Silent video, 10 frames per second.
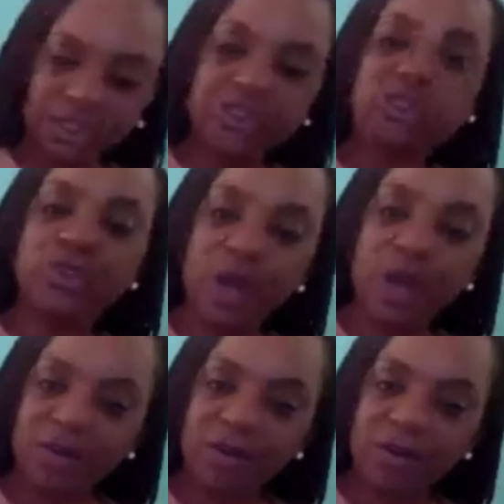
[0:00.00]
while
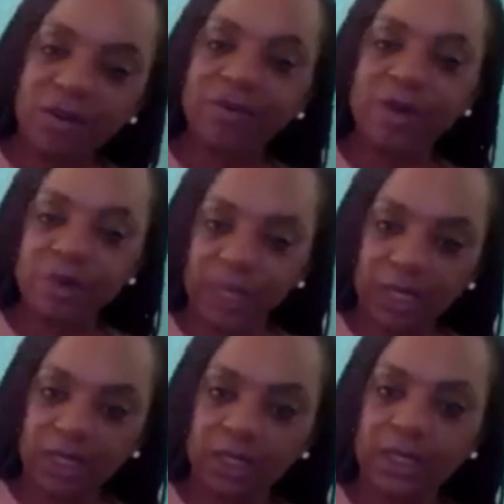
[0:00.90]
she's 12,
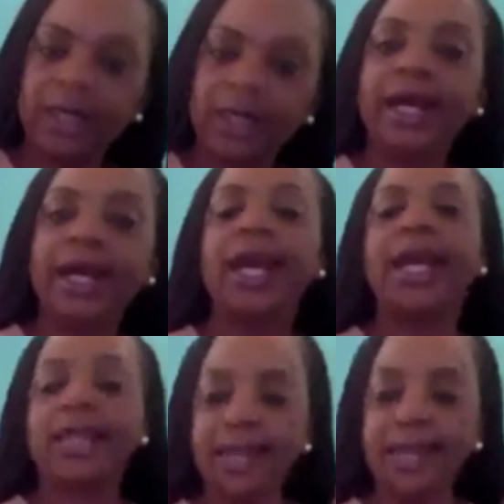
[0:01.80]
13
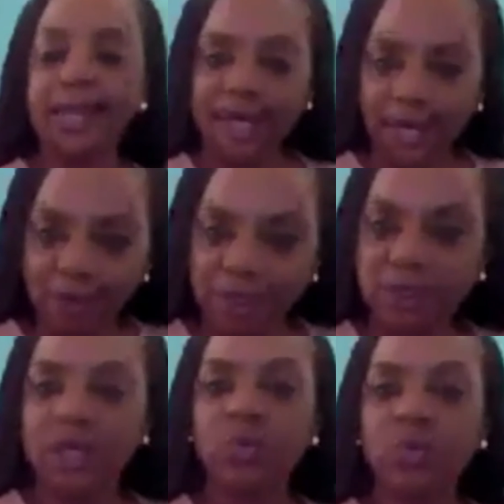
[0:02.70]
and then they
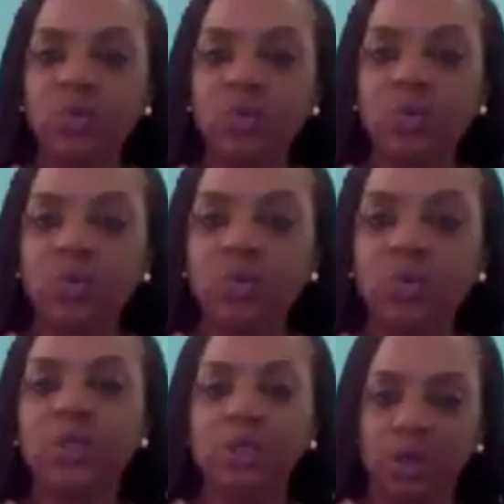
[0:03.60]
can be done with
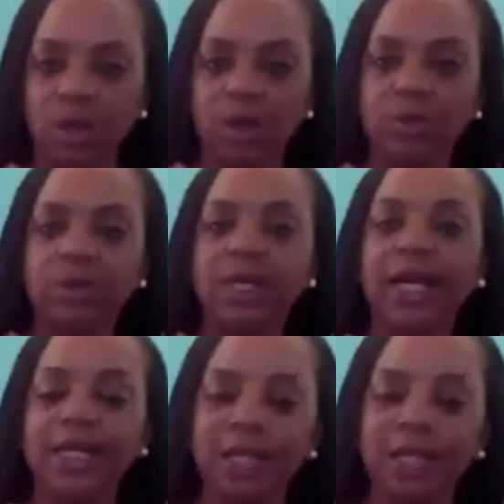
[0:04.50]
the girl. And